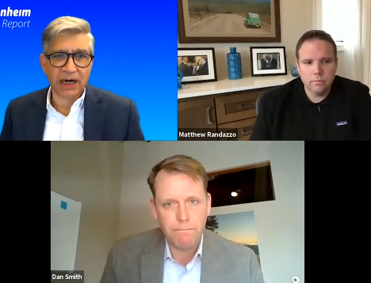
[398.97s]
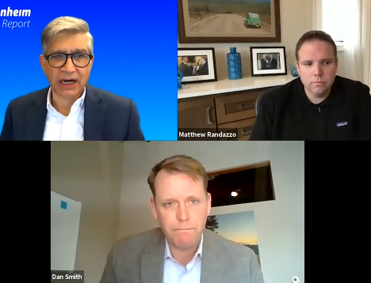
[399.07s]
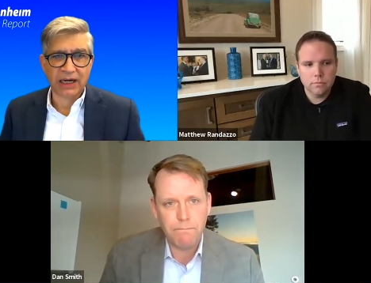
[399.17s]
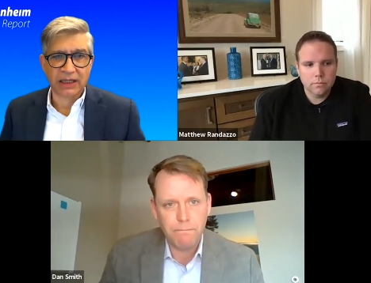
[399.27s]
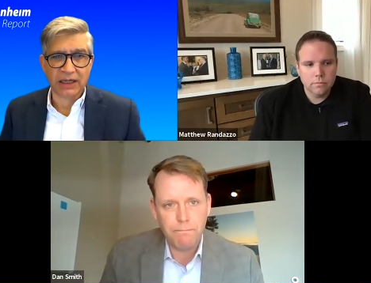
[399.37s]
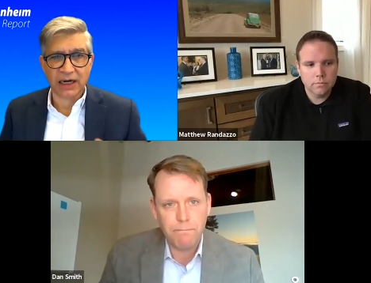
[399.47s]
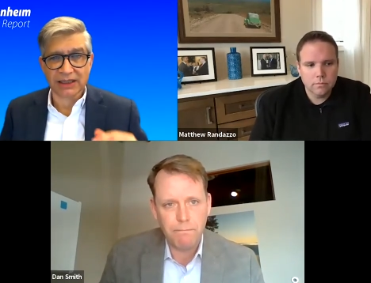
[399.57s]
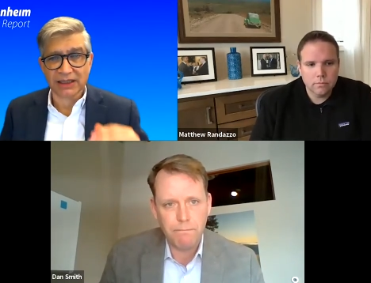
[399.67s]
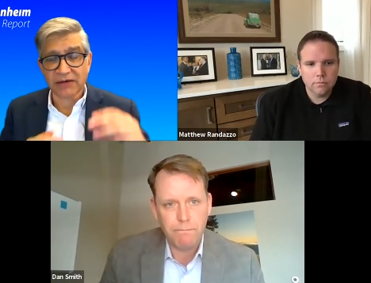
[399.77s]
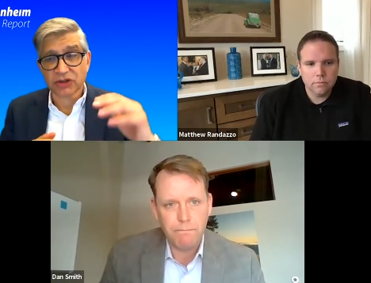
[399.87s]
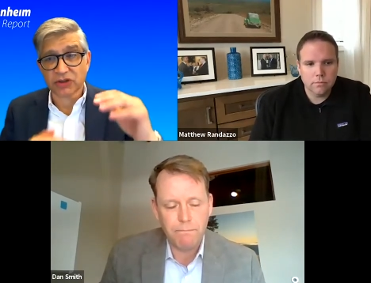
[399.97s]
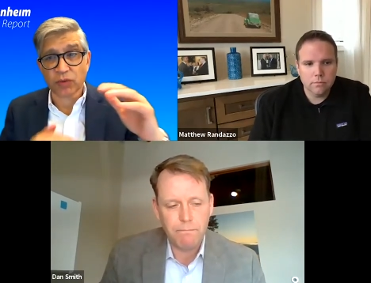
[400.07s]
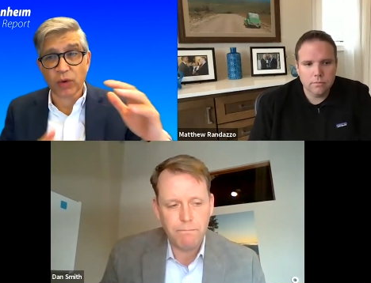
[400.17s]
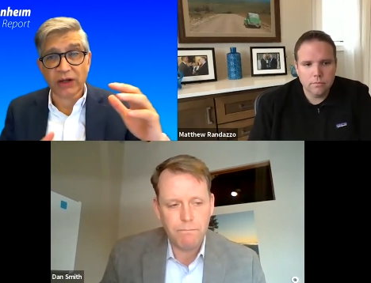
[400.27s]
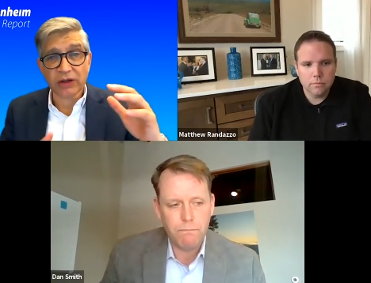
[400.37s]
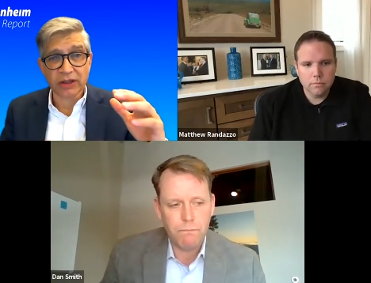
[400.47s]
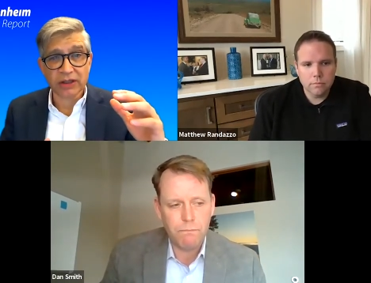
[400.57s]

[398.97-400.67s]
Speaker 1: by levels of wealth.